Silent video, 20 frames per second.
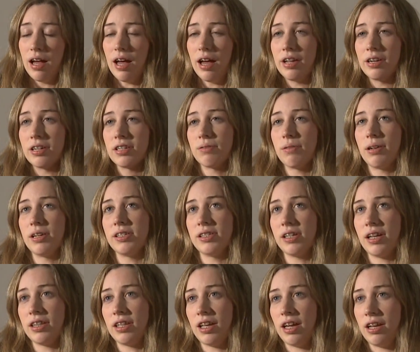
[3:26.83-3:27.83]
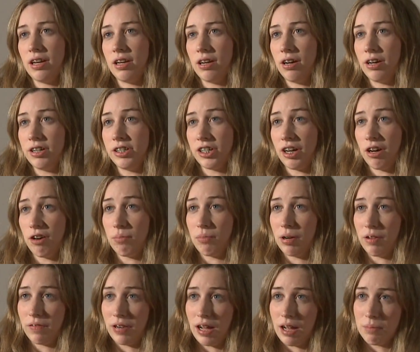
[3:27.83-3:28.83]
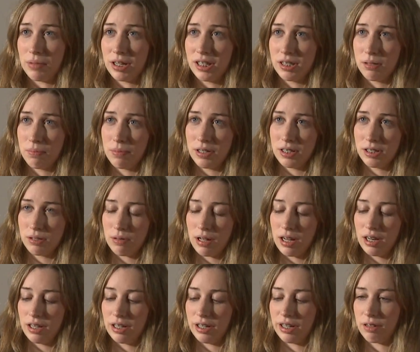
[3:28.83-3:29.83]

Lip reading: And as well as that, then I share with my flatmates a bit as well.